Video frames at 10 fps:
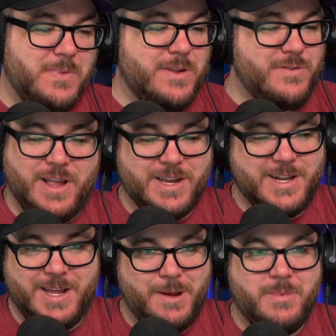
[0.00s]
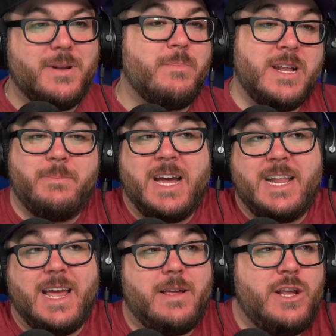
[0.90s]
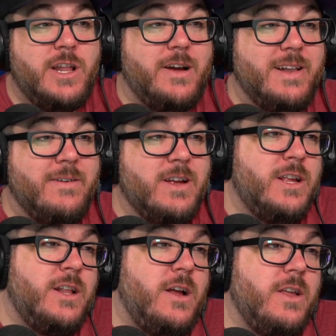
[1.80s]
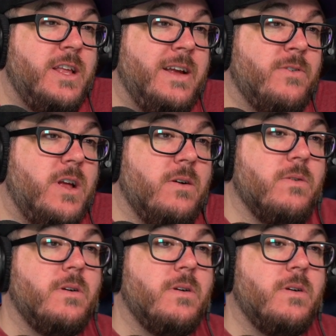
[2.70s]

It's not gonna happen, but it might have. You never know.